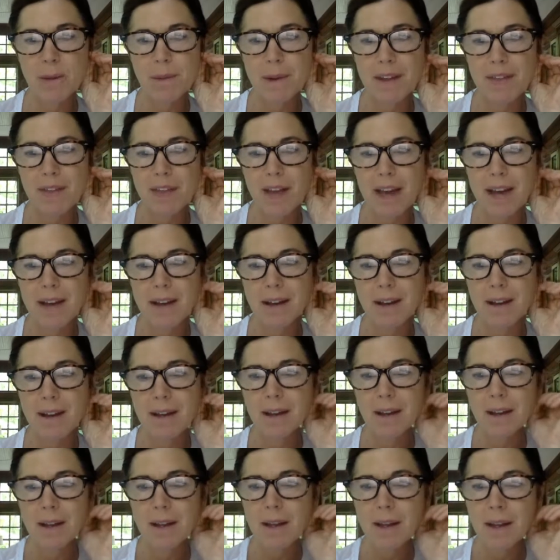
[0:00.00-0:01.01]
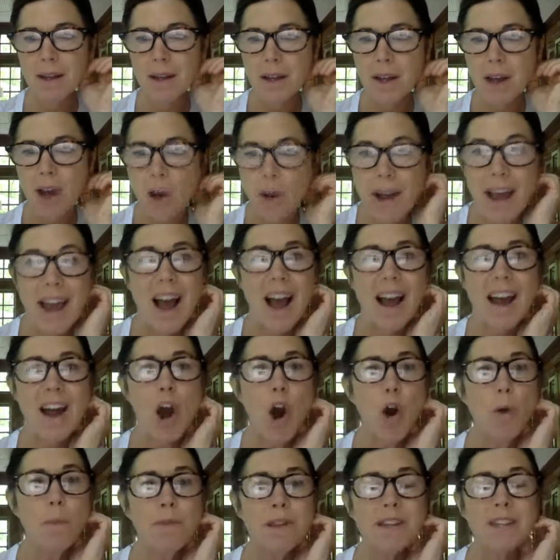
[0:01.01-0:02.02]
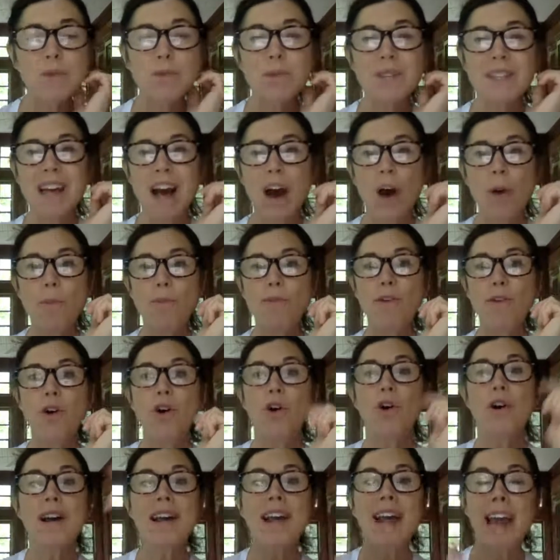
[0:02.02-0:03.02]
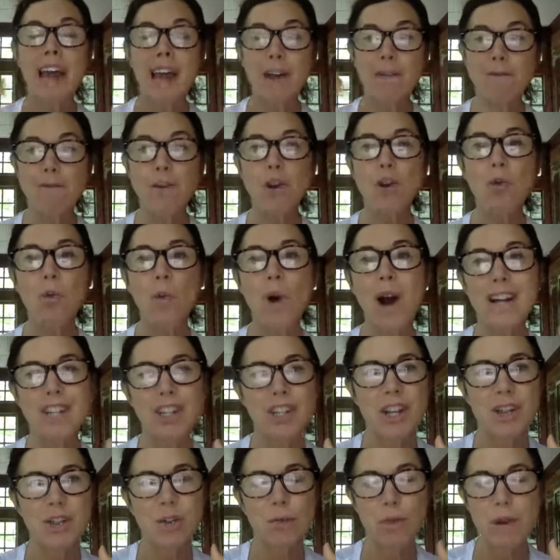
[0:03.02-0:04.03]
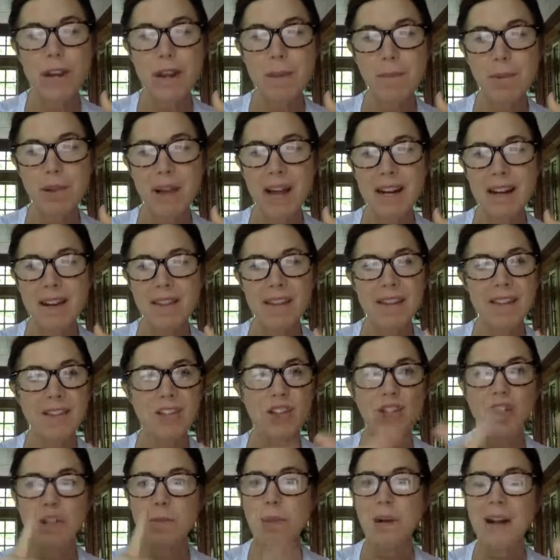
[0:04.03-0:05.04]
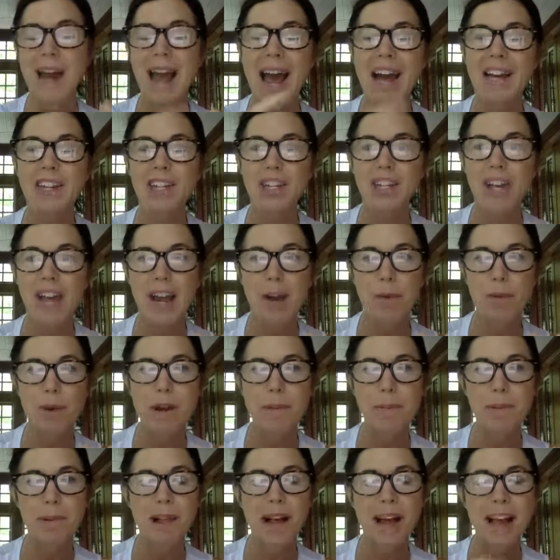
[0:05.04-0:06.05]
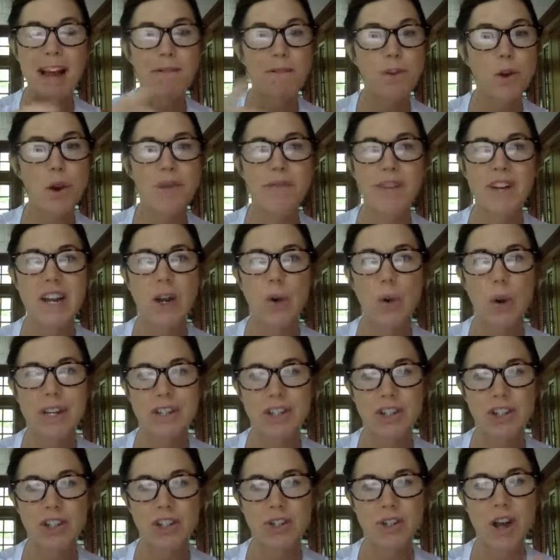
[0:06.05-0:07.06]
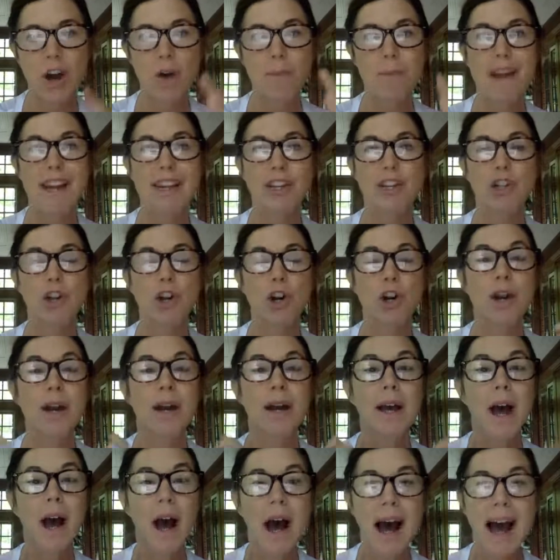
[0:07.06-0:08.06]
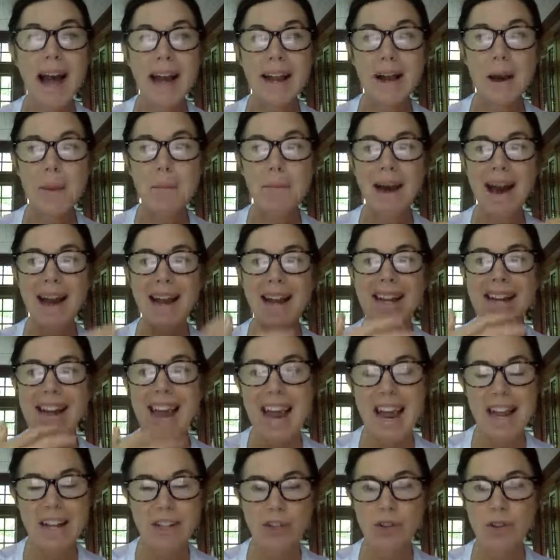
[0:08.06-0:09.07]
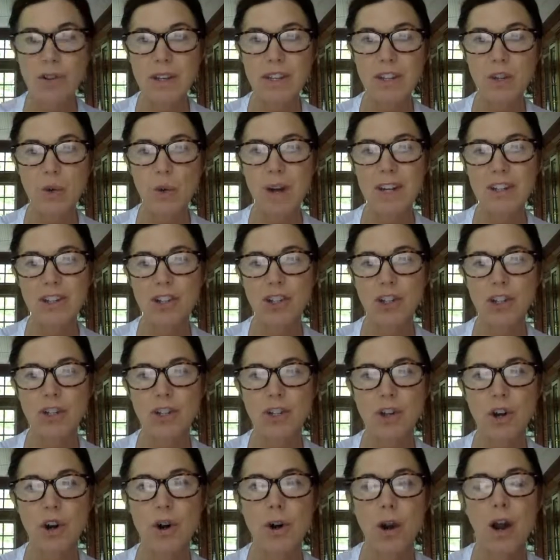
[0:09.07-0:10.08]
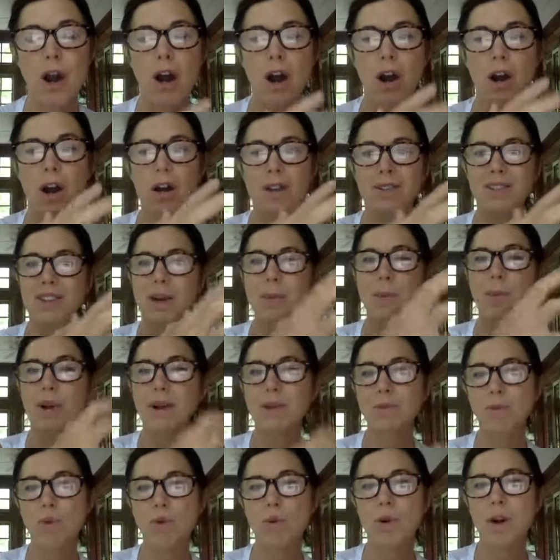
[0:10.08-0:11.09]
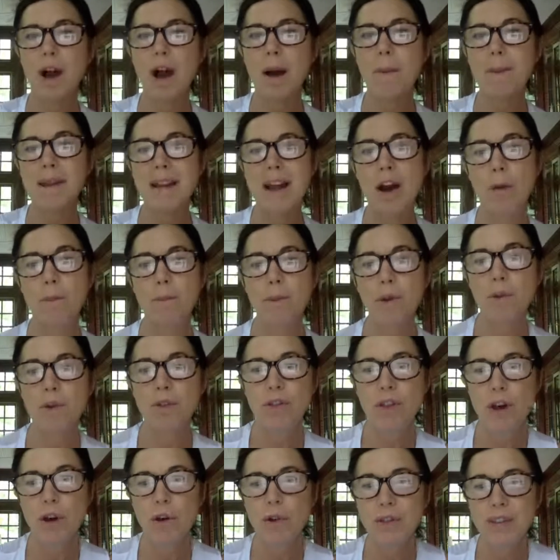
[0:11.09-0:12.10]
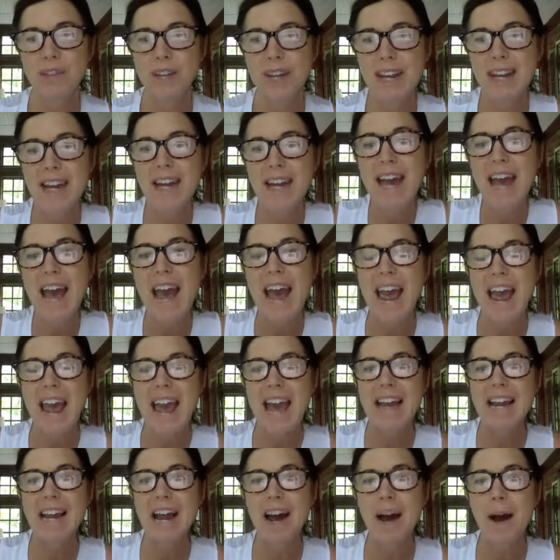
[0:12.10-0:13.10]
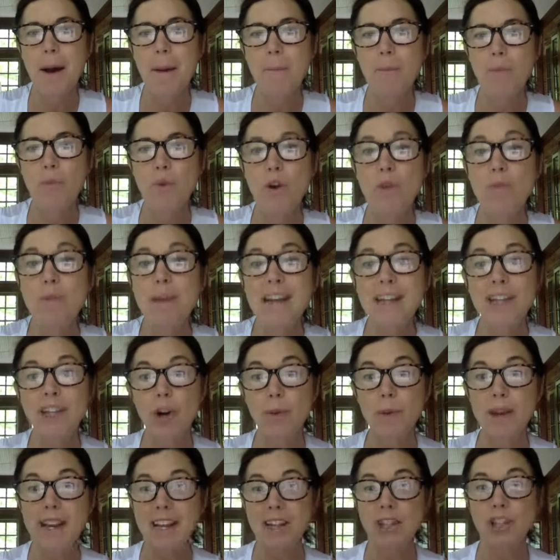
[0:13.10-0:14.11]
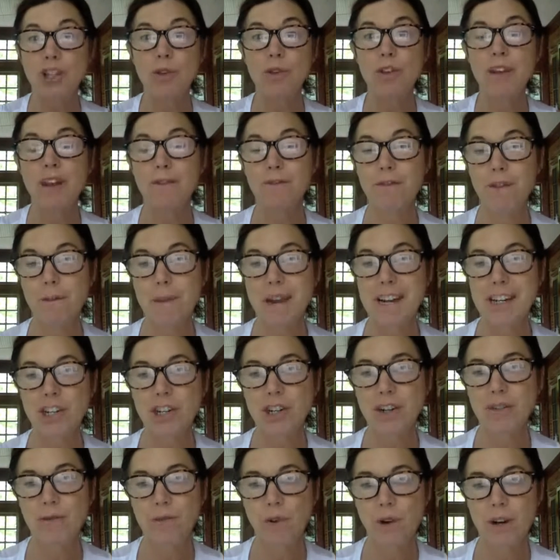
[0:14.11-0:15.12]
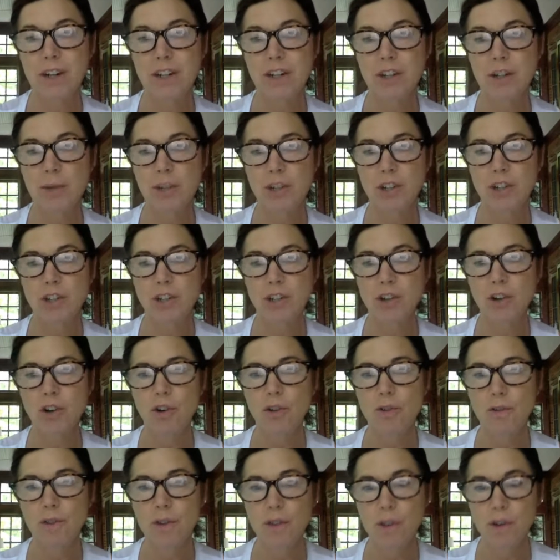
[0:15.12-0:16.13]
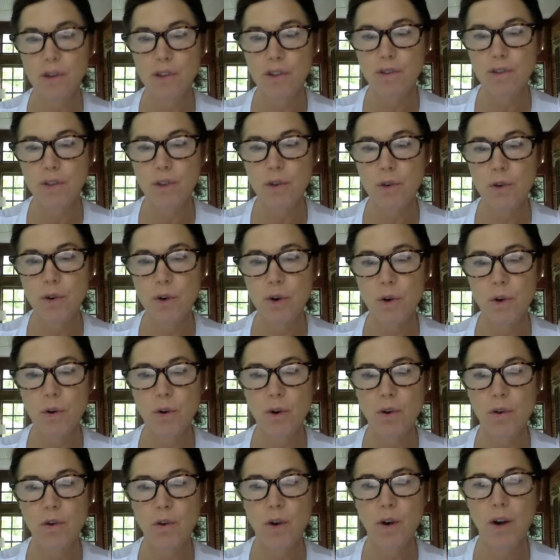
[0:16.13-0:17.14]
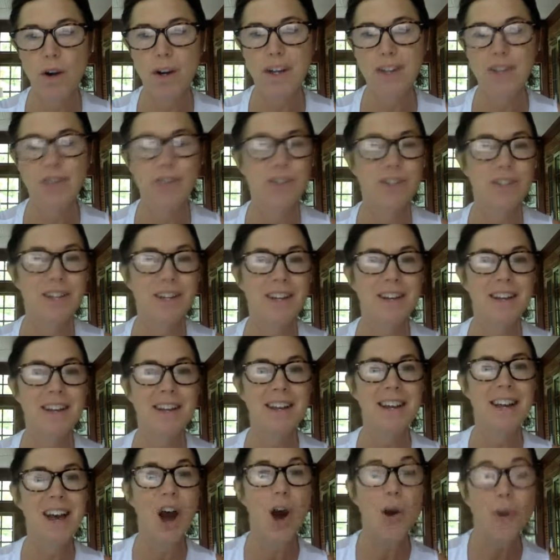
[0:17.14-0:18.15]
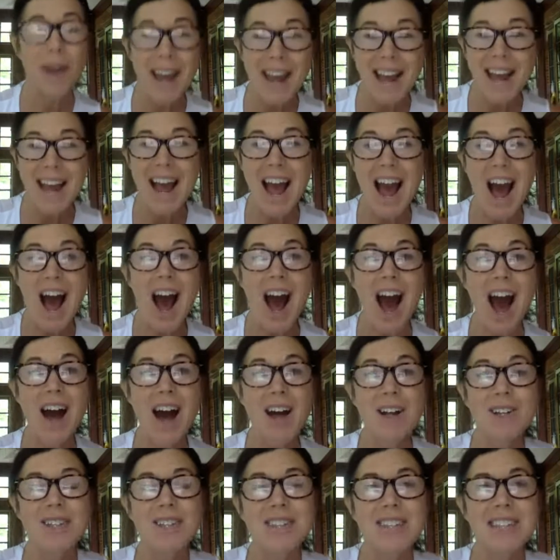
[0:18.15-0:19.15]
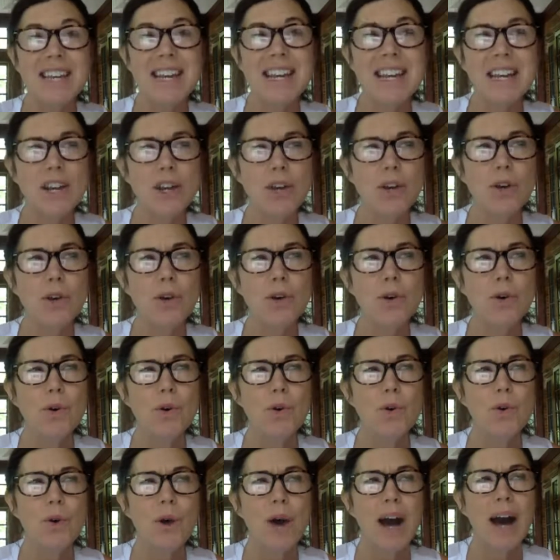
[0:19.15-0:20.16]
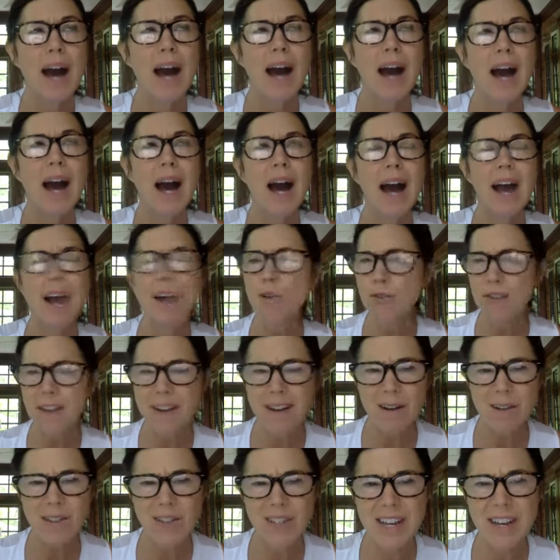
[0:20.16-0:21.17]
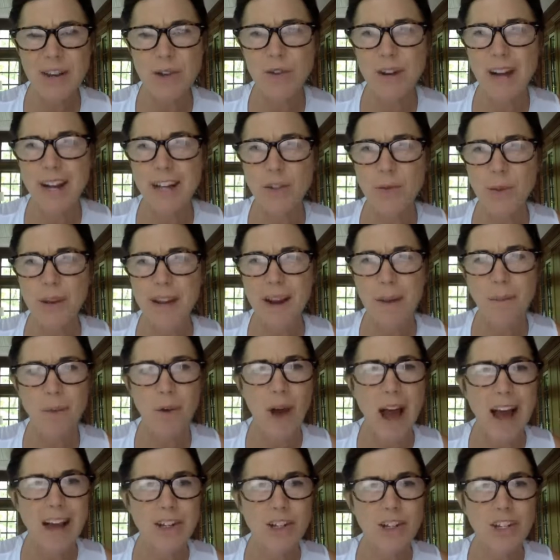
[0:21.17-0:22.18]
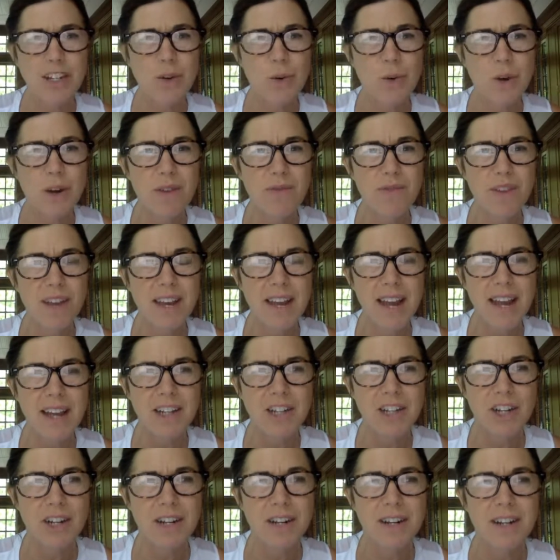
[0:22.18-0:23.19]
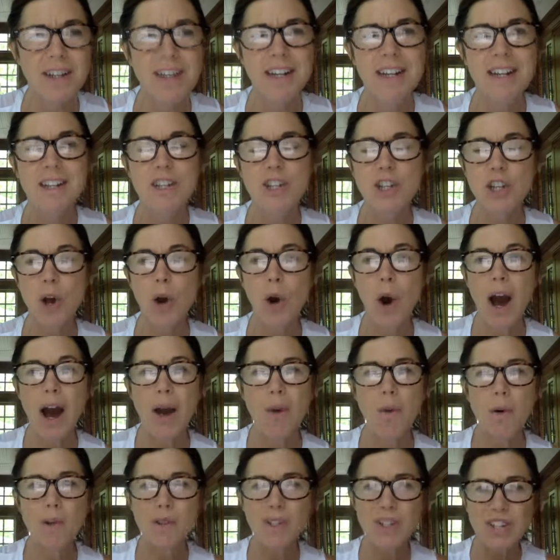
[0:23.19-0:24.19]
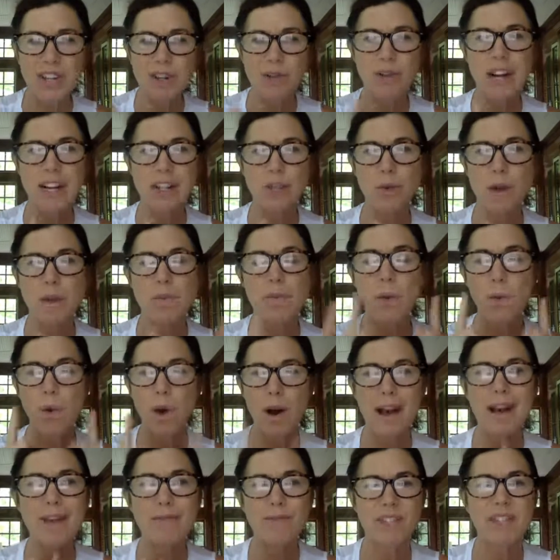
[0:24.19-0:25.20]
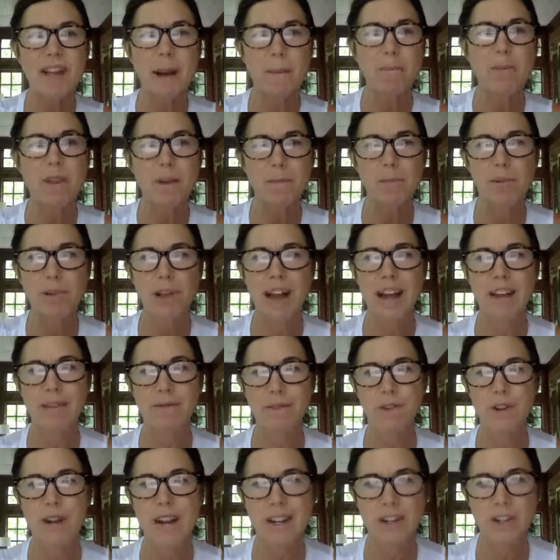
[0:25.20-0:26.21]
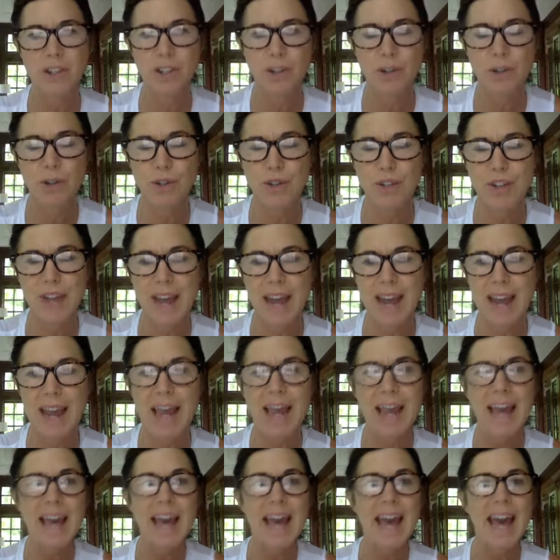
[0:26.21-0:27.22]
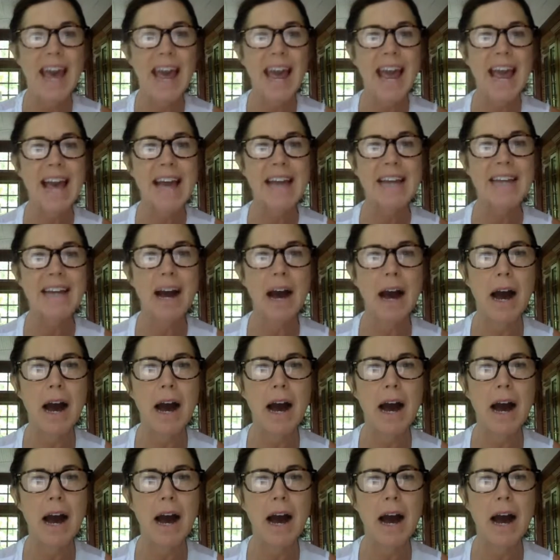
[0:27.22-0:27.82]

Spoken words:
about that. Okay, I hope this was helpful. If you're watching the replay to this, just put #replay. If you have any questions, I'll make sure I come back and answer these questions, or someone will come and help you with those. And we'll make sure we get you the information for Intuition Circle for those of you who are interested. Okay, I'll see you. I don't think I'll see you next week. I'm actually going on vacation. So I won't see you next week, but we'll have something planned for next Tuesday. And